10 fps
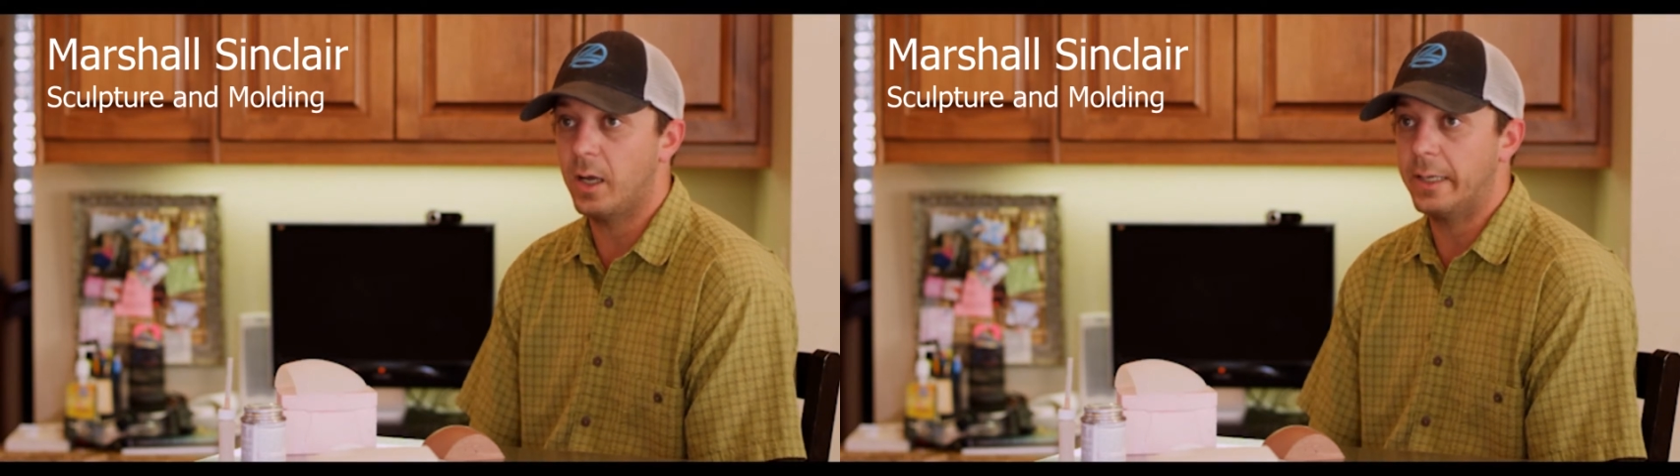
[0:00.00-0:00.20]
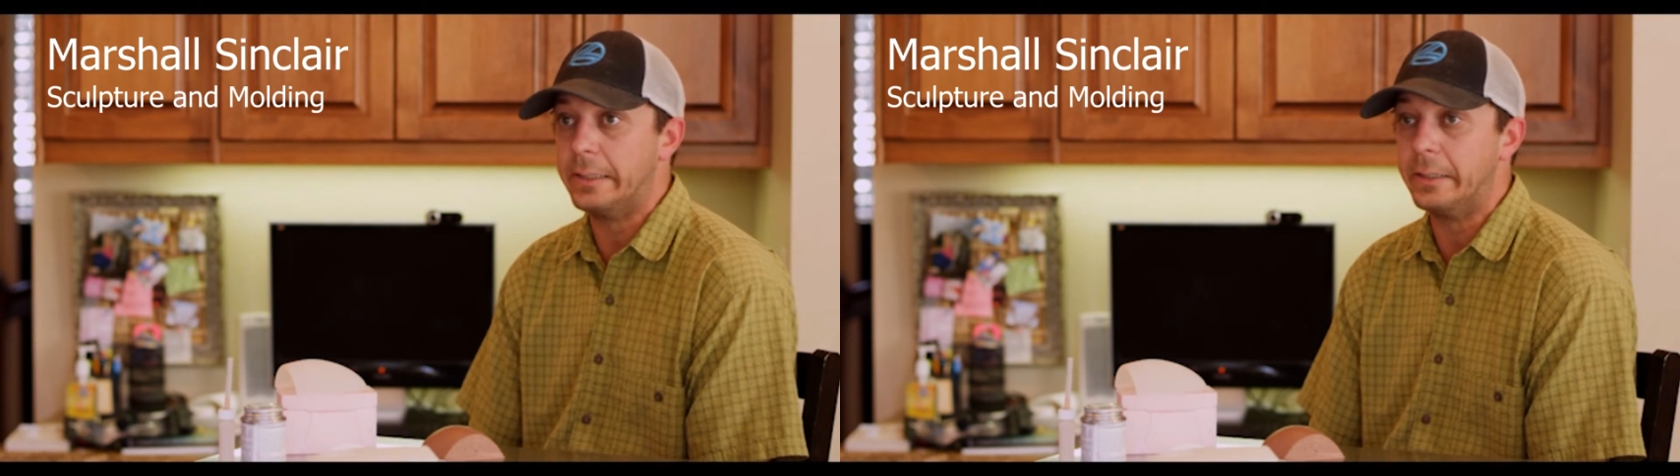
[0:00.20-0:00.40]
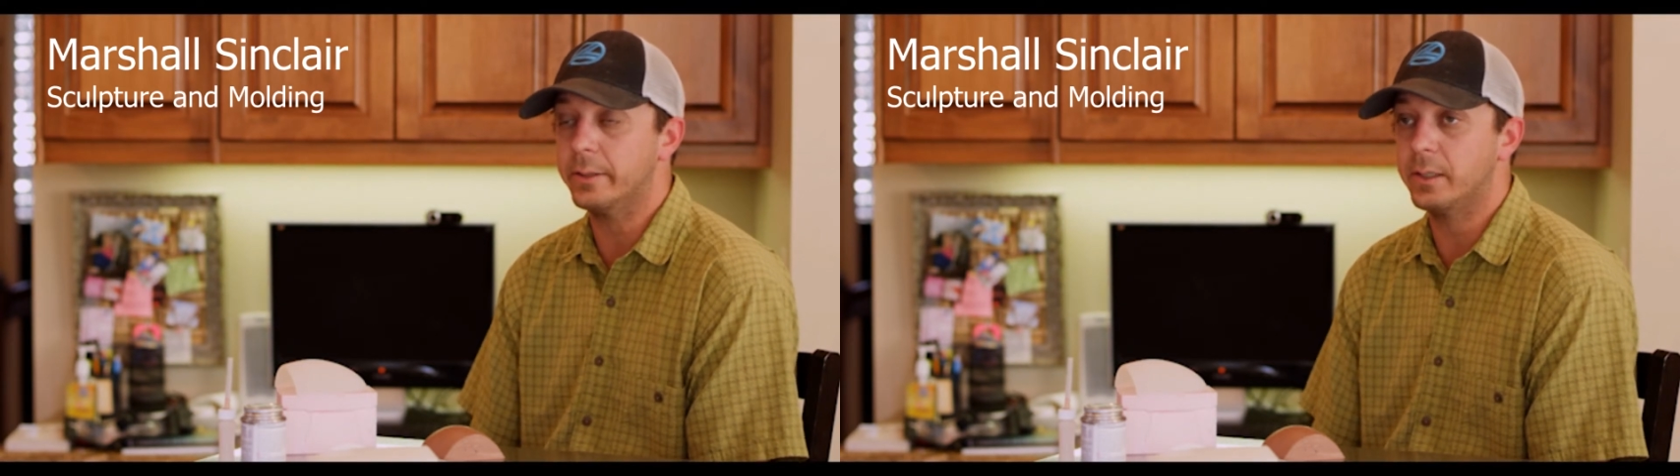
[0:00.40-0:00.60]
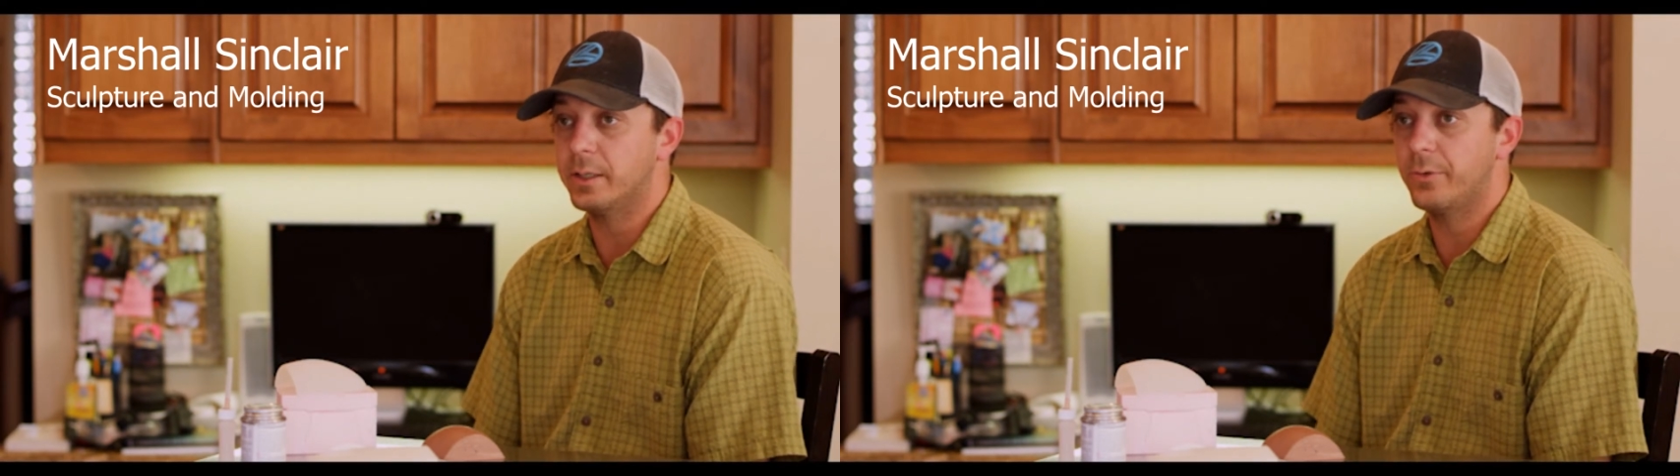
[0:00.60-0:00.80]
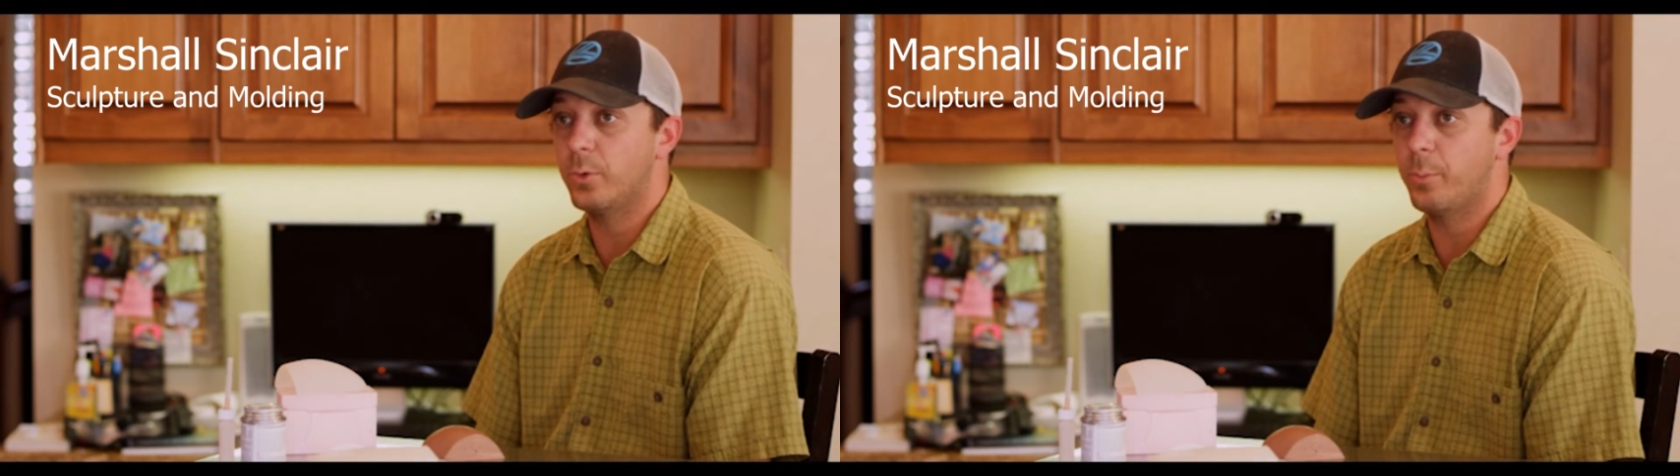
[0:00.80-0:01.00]
I needed to
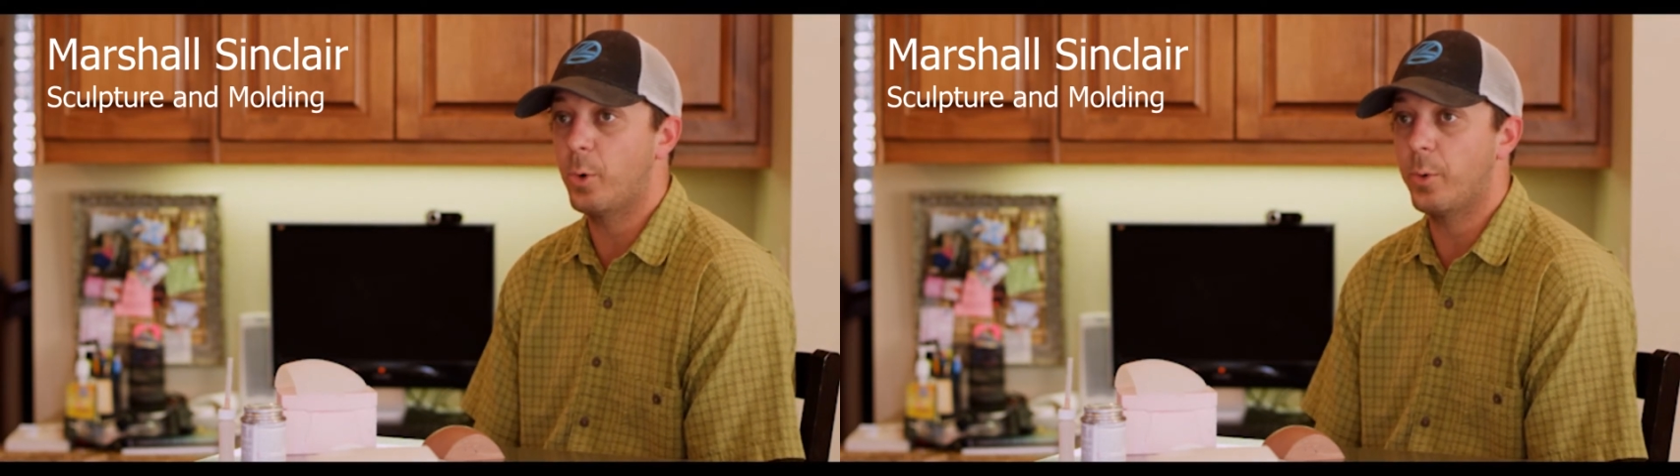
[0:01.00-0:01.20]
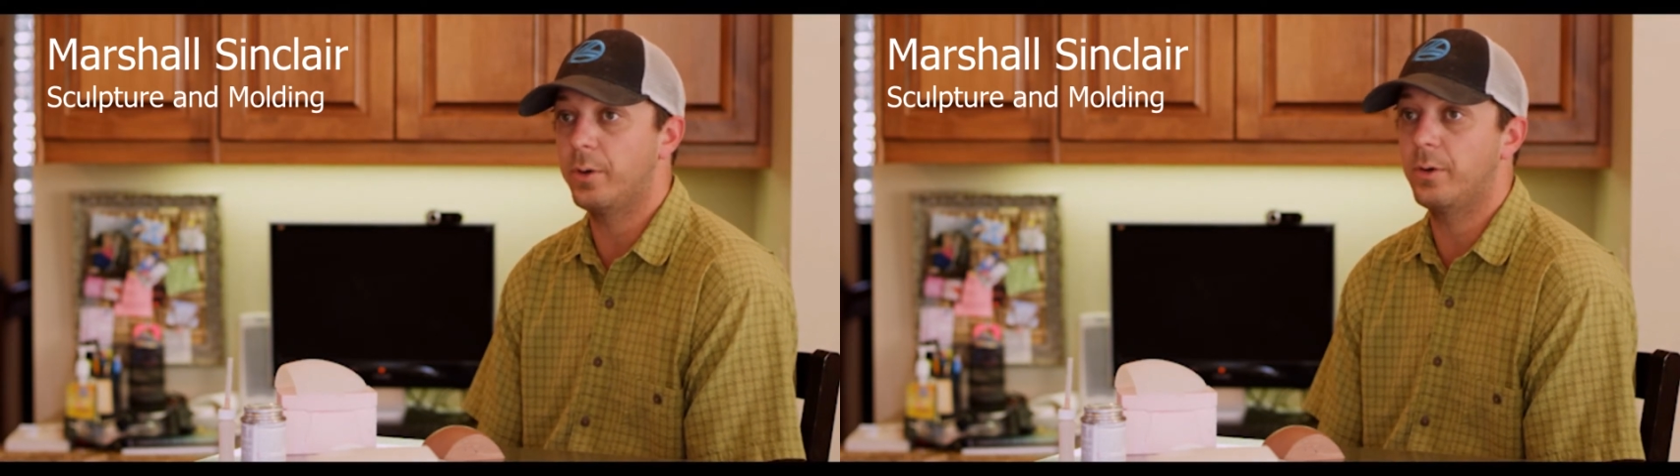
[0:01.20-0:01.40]
get to a point